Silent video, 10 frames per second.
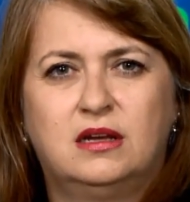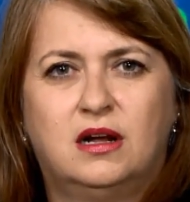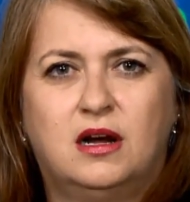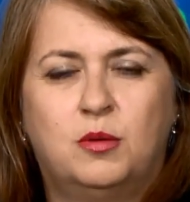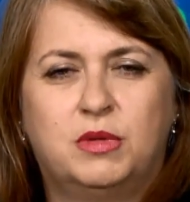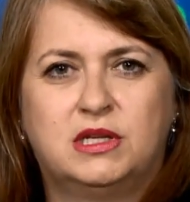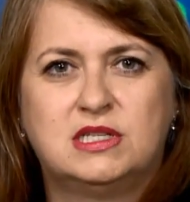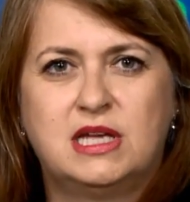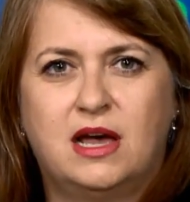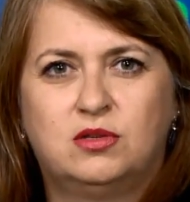
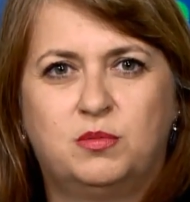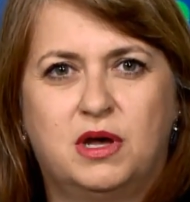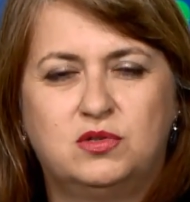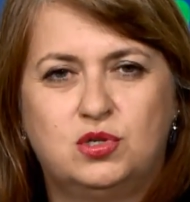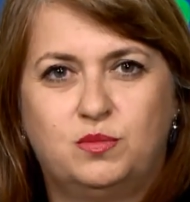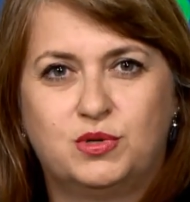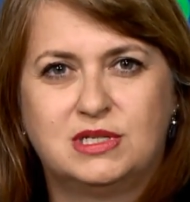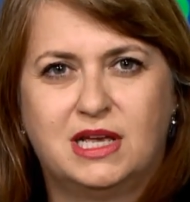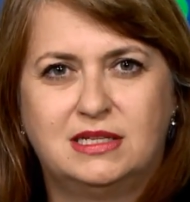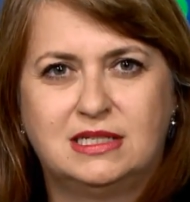it's down about
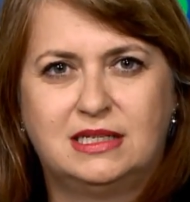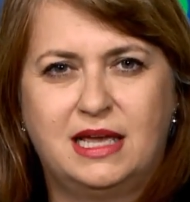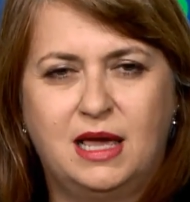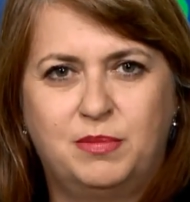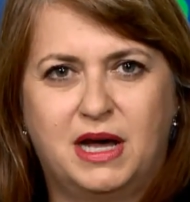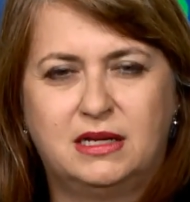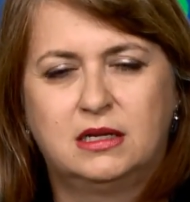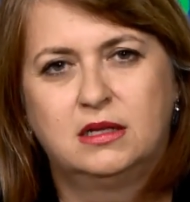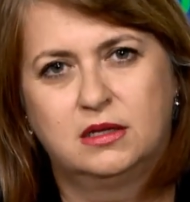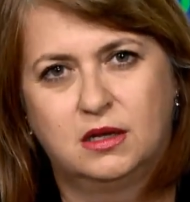2% today, but
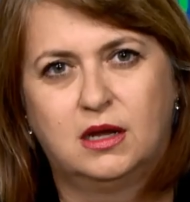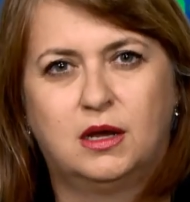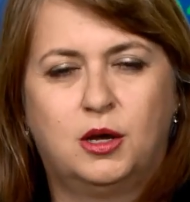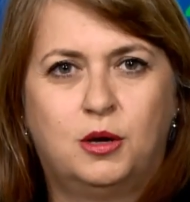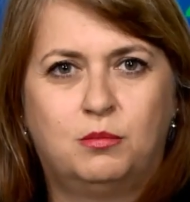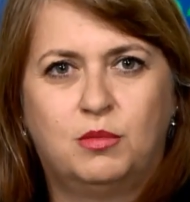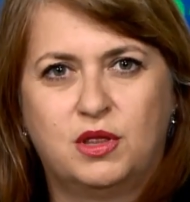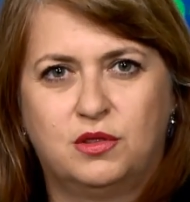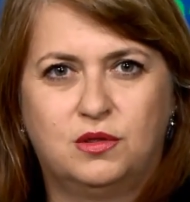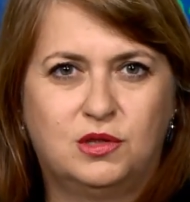
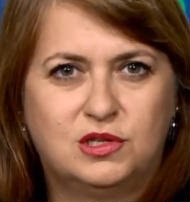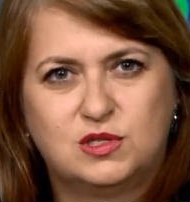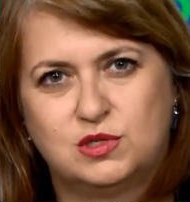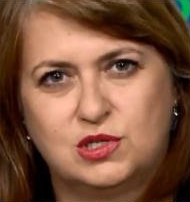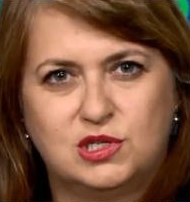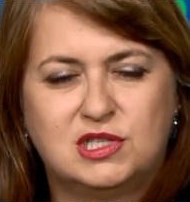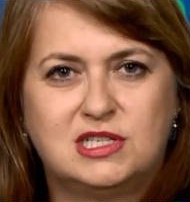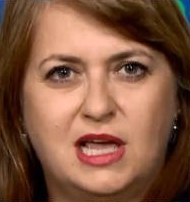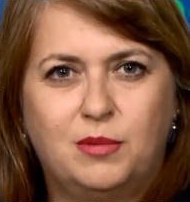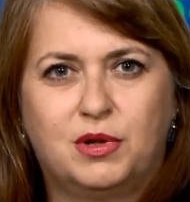it's
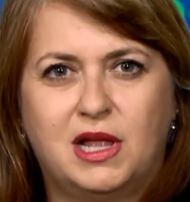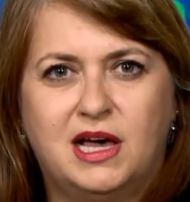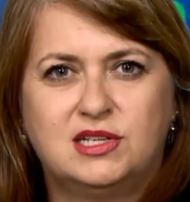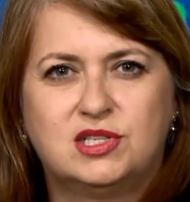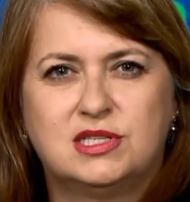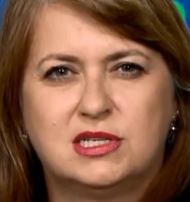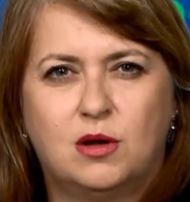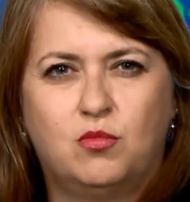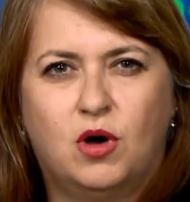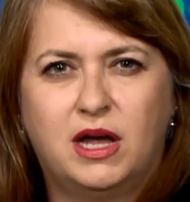stabilized
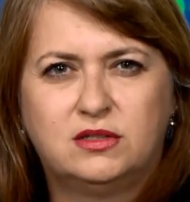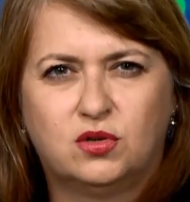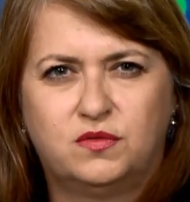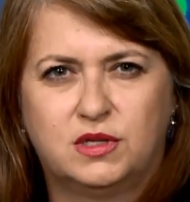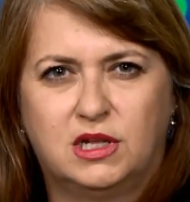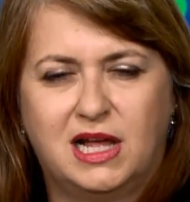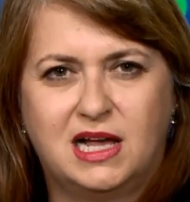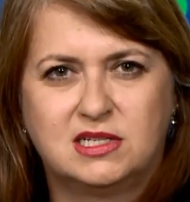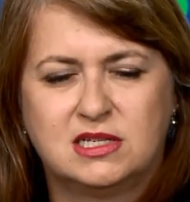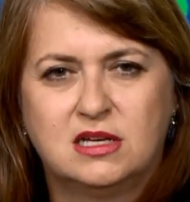somewhat over the
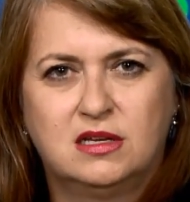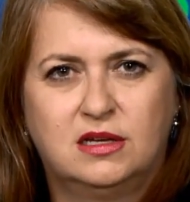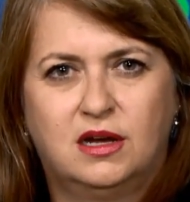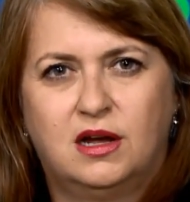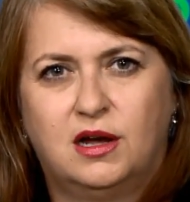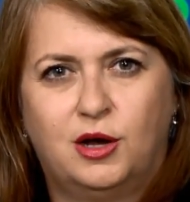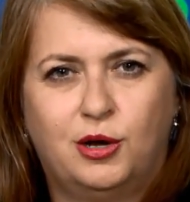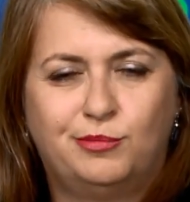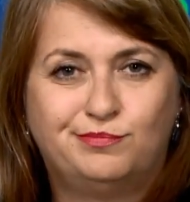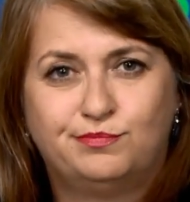last,
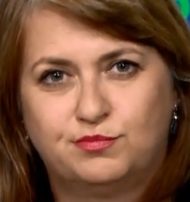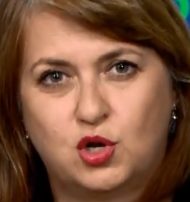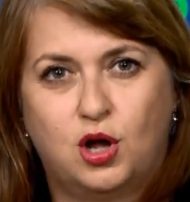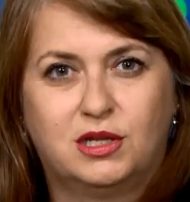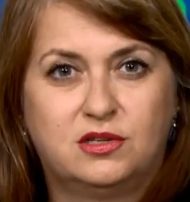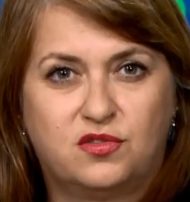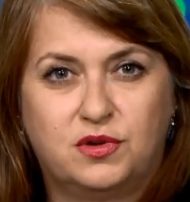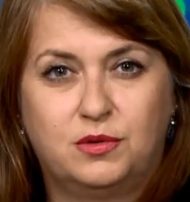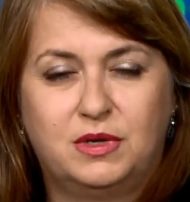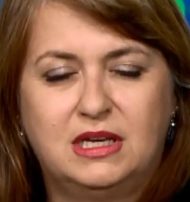call it
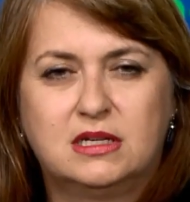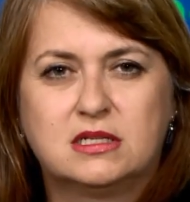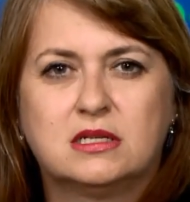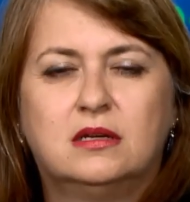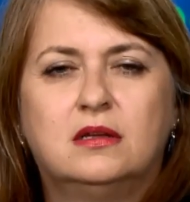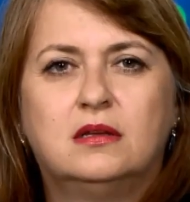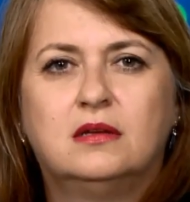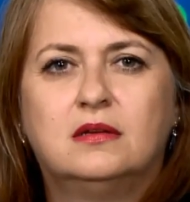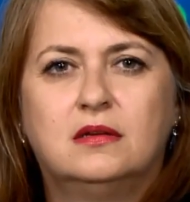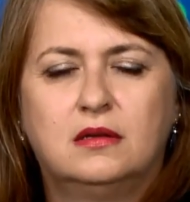3 weeks.
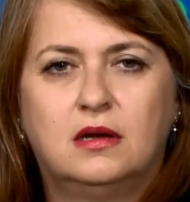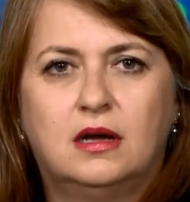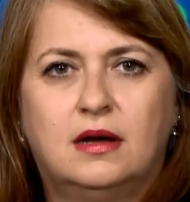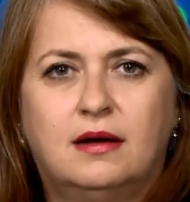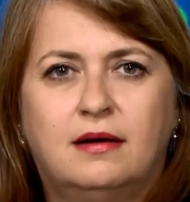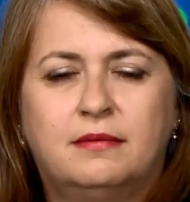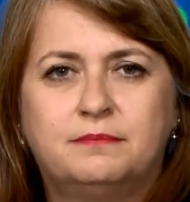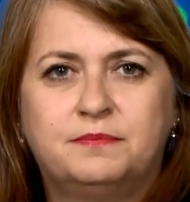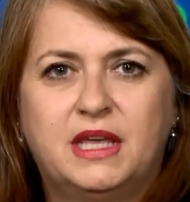We're